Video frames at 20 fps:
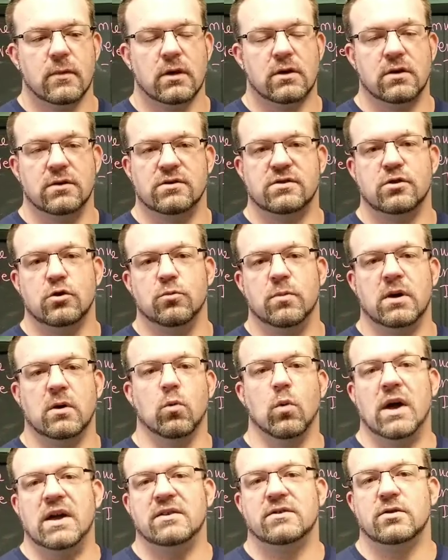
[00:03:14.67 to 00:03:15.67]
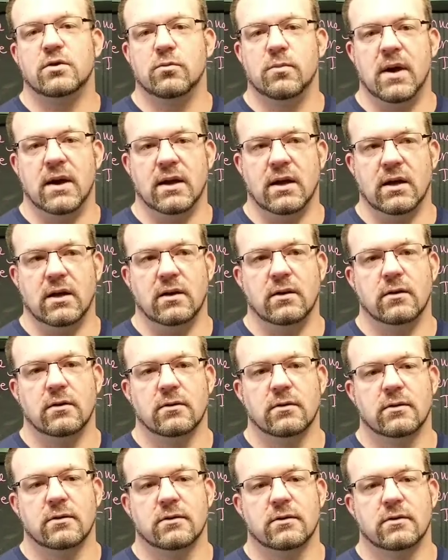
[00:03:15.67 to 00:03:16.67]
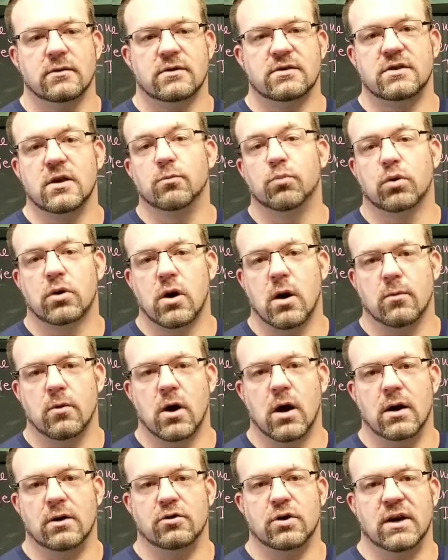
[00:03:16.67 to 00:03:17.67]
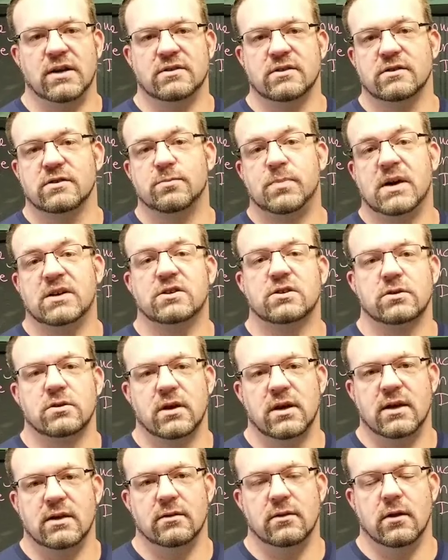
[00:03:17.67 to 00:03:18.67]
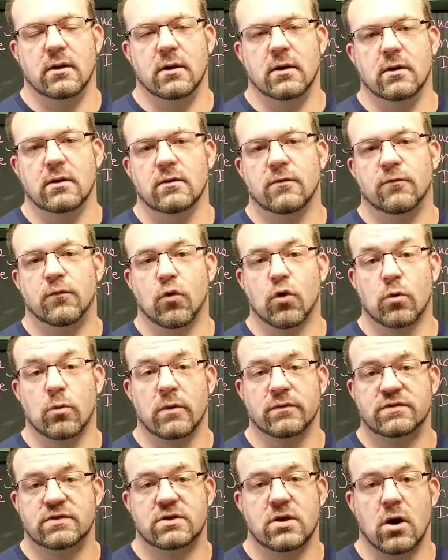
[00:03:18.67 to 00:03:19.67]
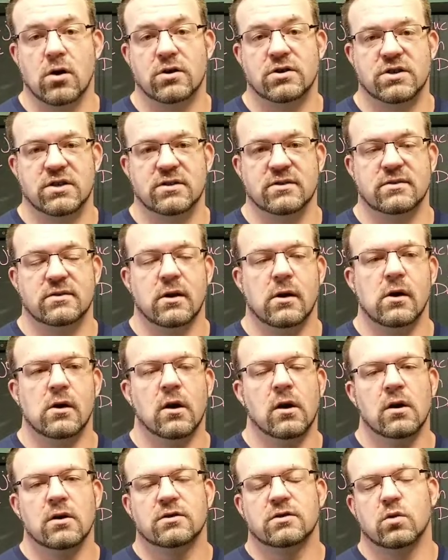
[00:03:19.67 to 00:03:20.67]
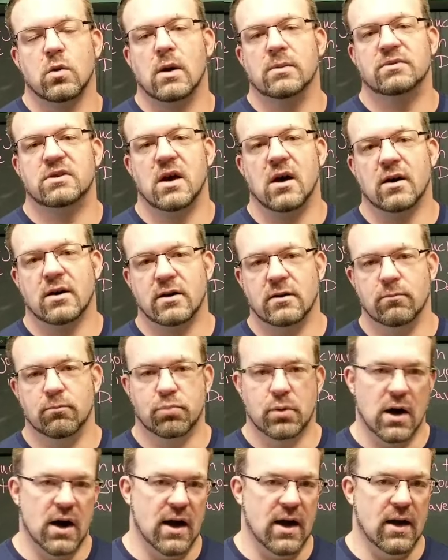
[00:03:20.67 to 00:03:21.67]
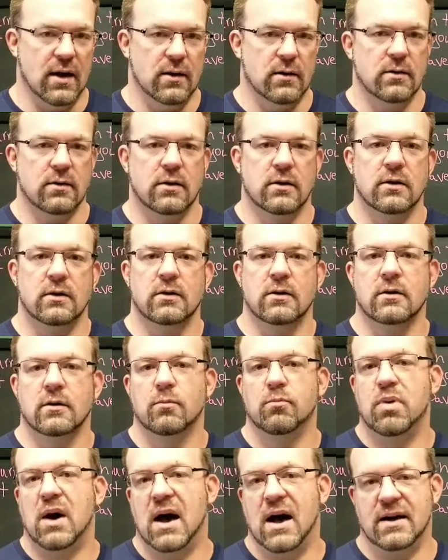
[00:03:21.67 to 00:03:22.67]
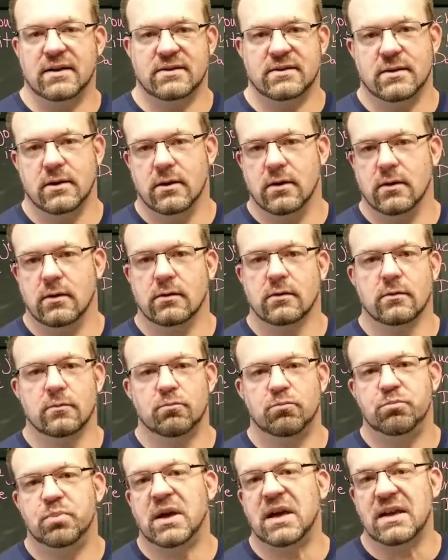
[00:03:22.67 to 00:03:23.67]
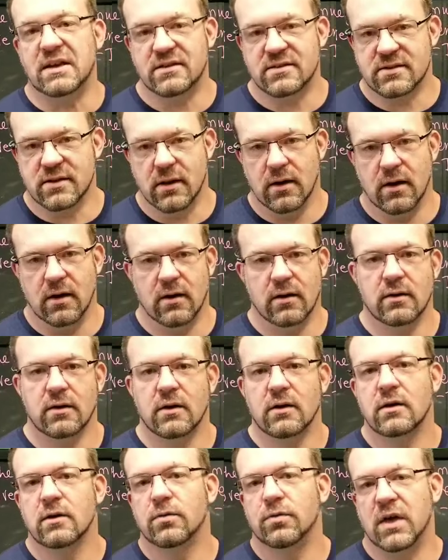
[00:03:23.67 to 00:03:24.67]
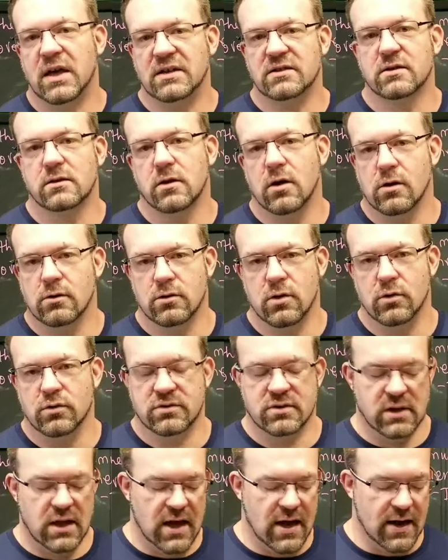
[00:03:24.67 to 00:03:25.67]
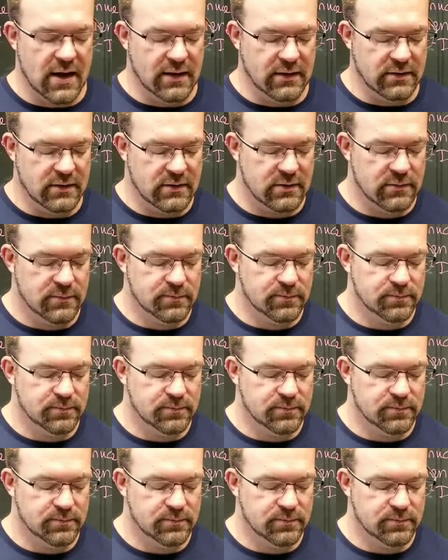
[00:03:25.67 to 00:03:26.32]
consuming way too many simple carbohydrates, especially in the form of starches. So I'm talking bread, pasta, pizza, things along those lines.